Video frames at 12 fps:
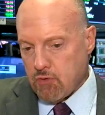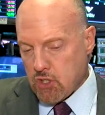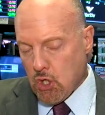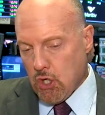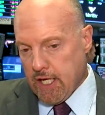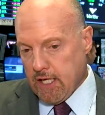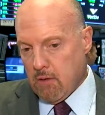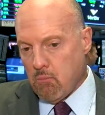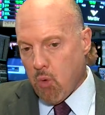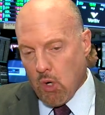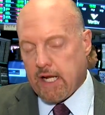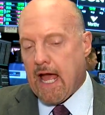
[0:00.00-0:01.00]
returning
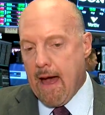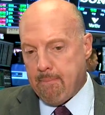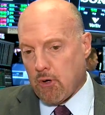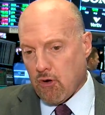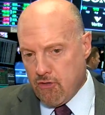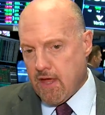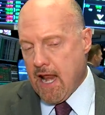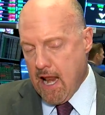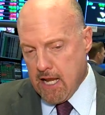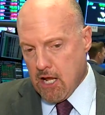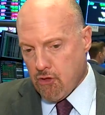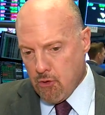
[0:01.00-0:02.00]
more capital than
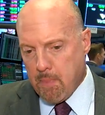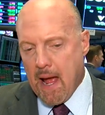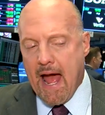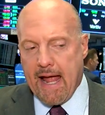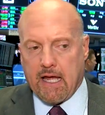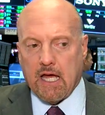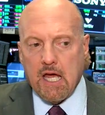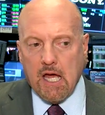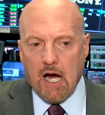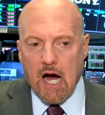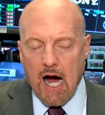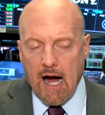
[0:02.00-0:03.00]
any other bank.
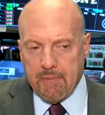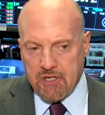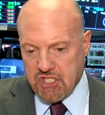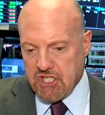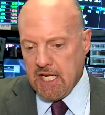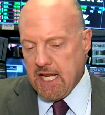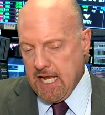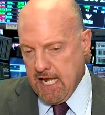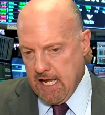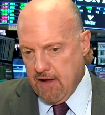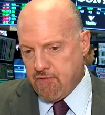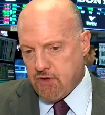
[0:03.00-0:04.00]

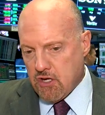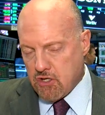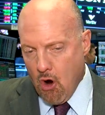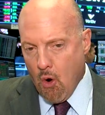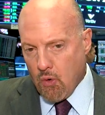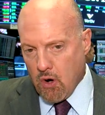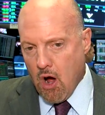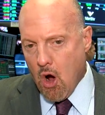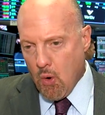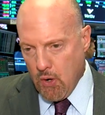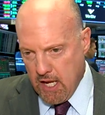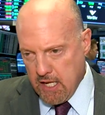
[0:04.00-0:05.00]
Citi, if you don't
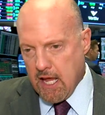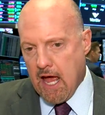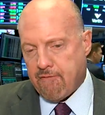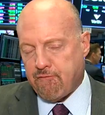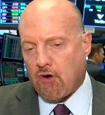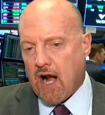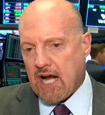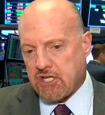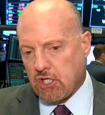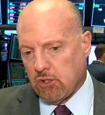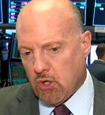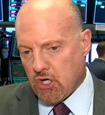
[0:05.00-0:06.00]
own it yet for
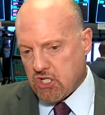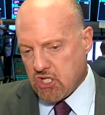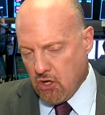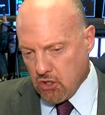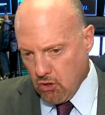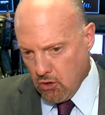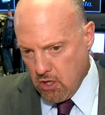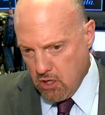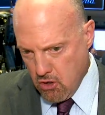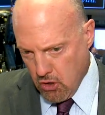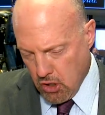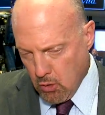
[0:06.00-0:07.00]
action alerts,
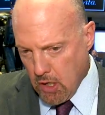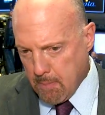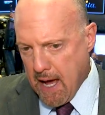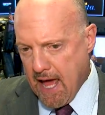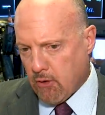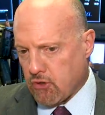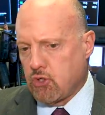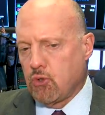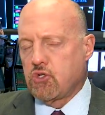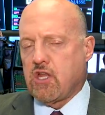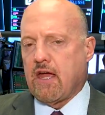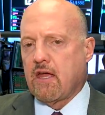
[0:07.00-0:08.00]
you're going to want to buy it on
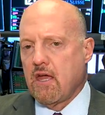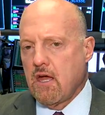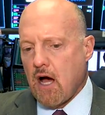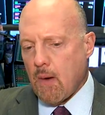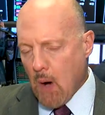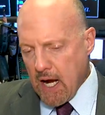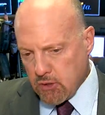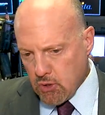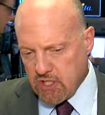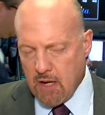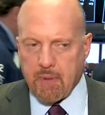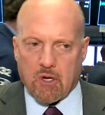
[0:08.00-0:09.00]
Tuesday. Why
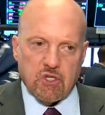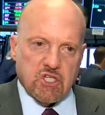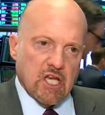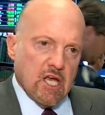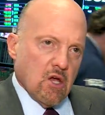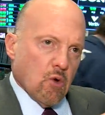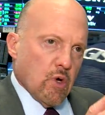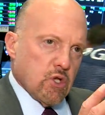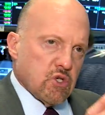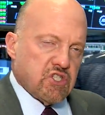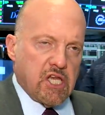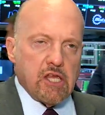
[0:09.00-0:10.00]
Tuesday? Because when
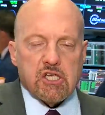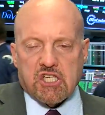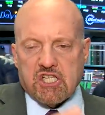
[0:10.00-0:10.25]
you see the